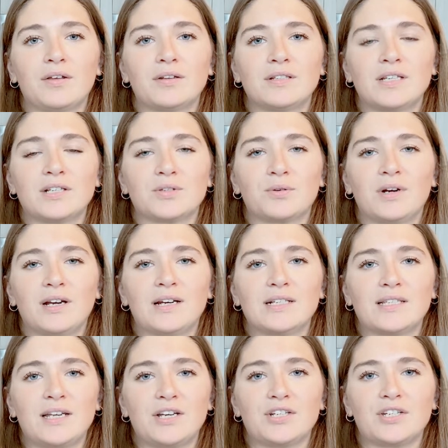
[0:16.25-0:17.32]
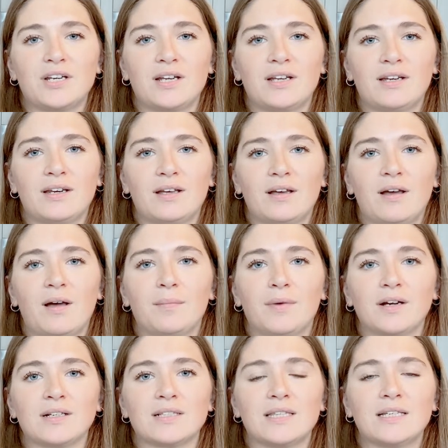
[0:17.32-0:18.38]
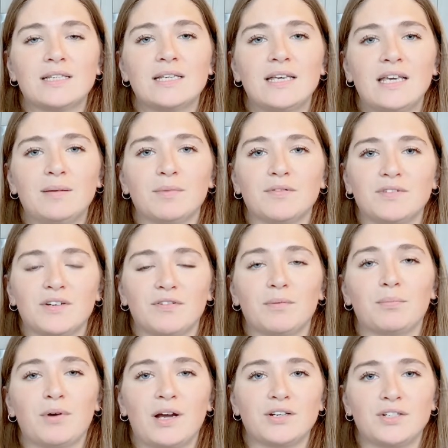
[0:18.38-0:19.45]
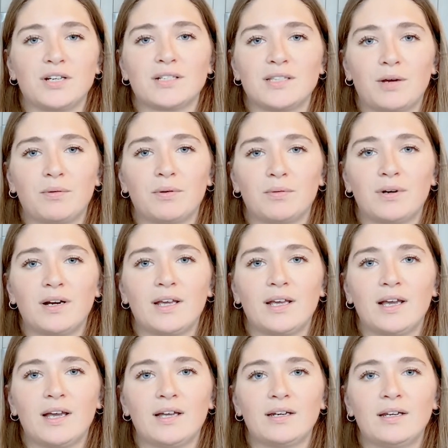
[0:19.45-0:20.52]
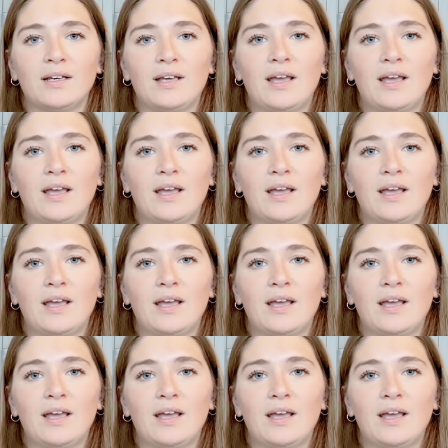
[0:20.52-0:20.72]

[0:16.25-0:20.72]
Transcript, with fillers: disorganization amongst the team of different projects that we're working on,